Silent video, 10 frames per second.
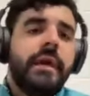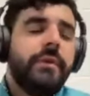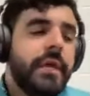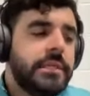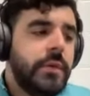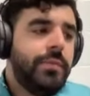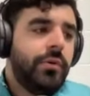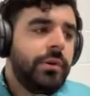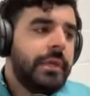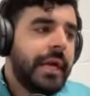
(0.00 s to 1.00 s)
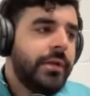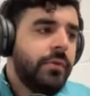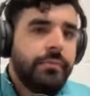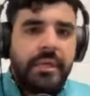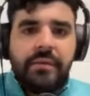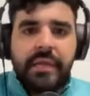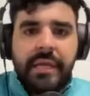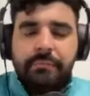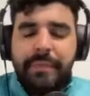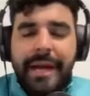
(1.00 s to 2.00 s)
And when I say poorly, I don't mean they
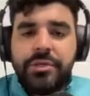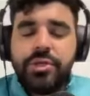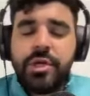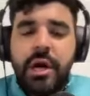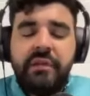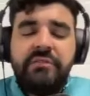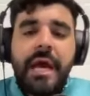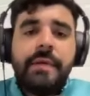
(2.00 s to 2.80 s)
hit bad shots.